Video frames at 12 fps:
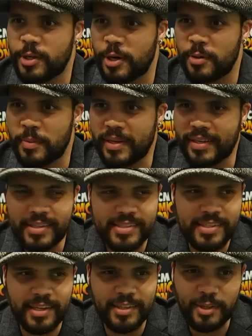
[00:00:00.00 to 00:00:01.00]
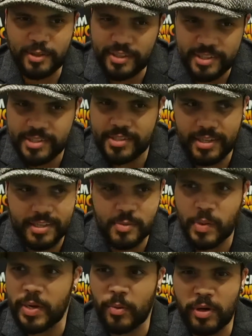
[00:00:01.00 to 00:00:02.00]
You know what I mean? It's like that's
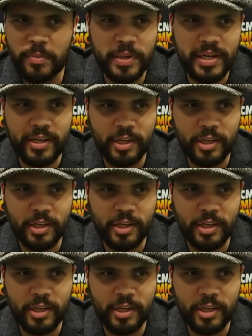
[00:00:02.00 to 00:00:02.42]
where you want to be.